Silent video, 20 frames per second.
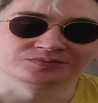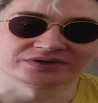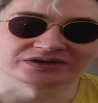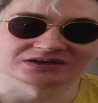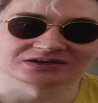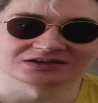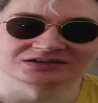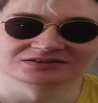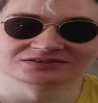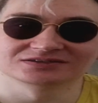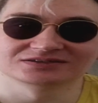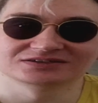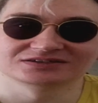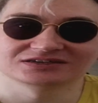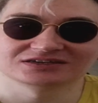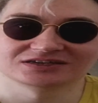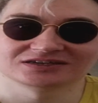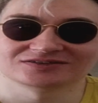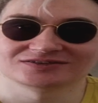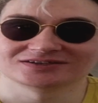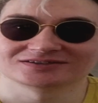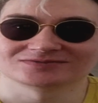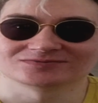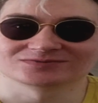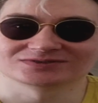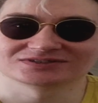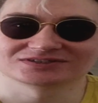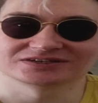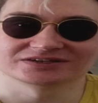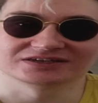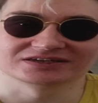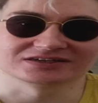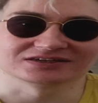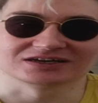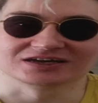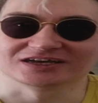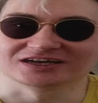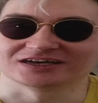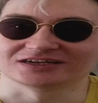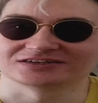Back in the day, it was like
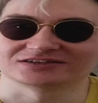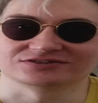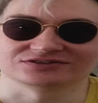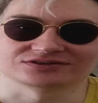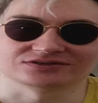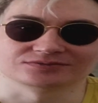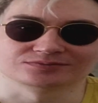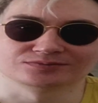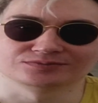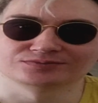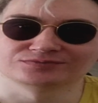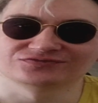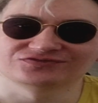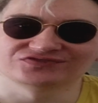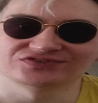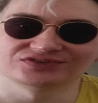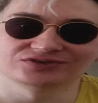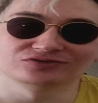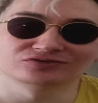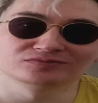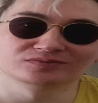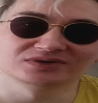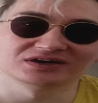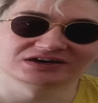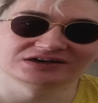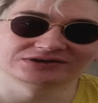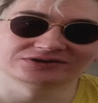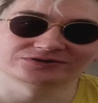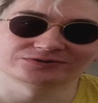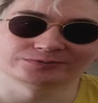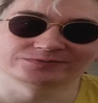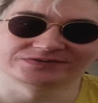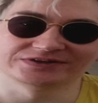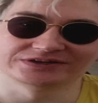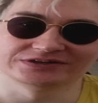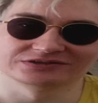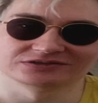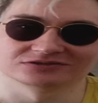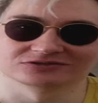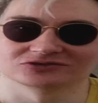I had done few minor
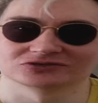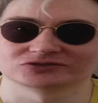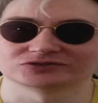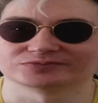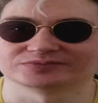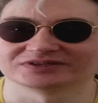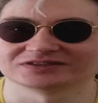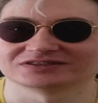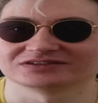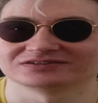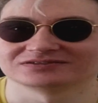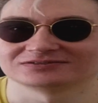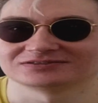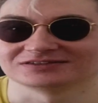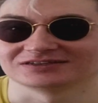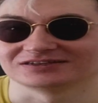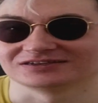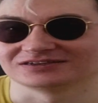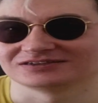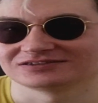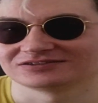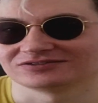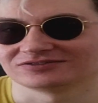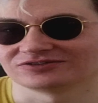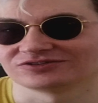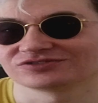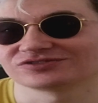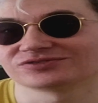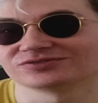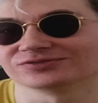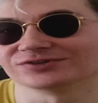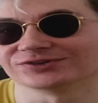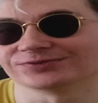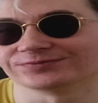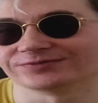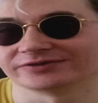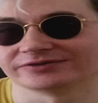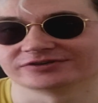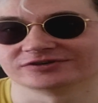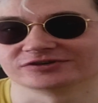videos, but the occult
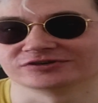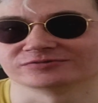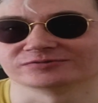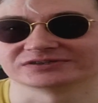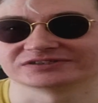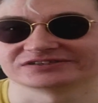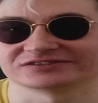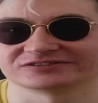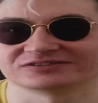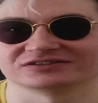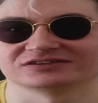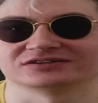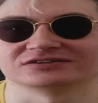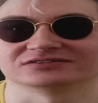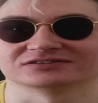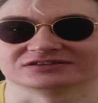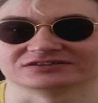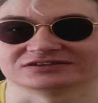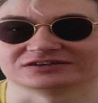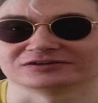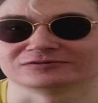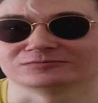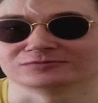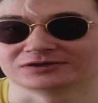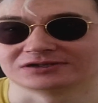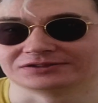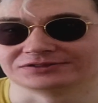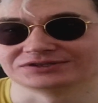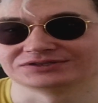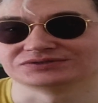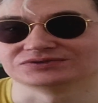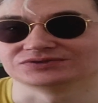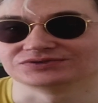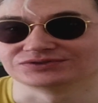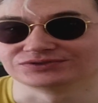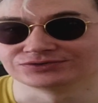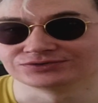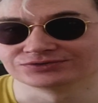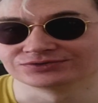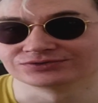video was thing that I wanted to
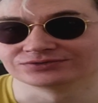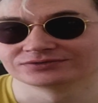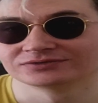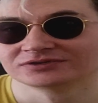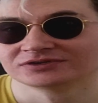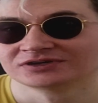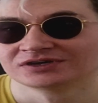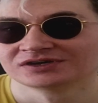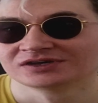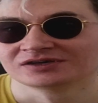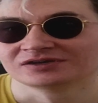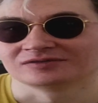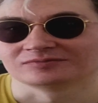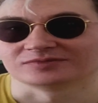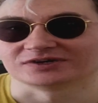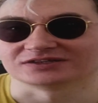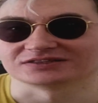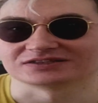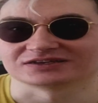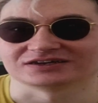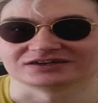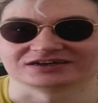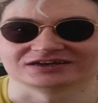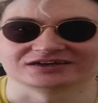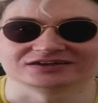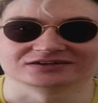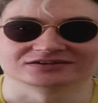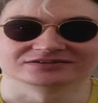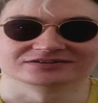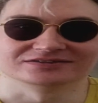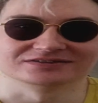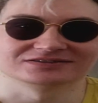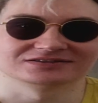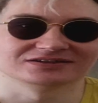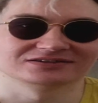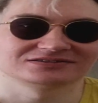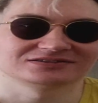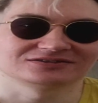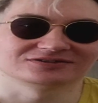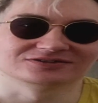do, but I hadn't
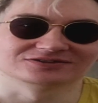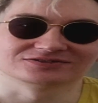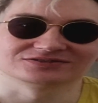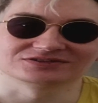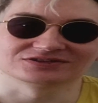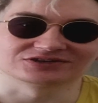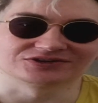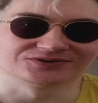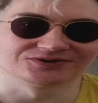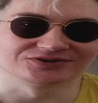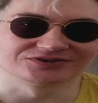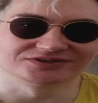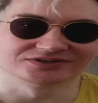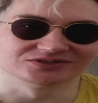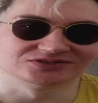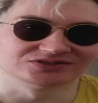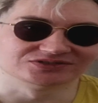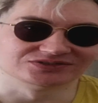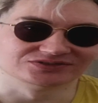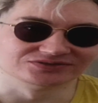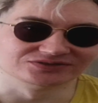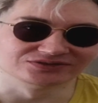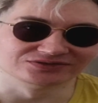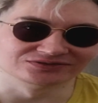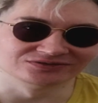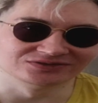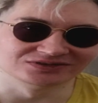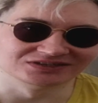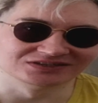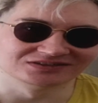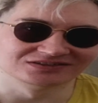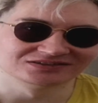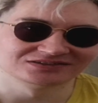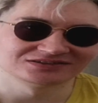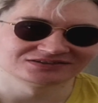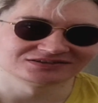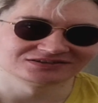got the courage to do it.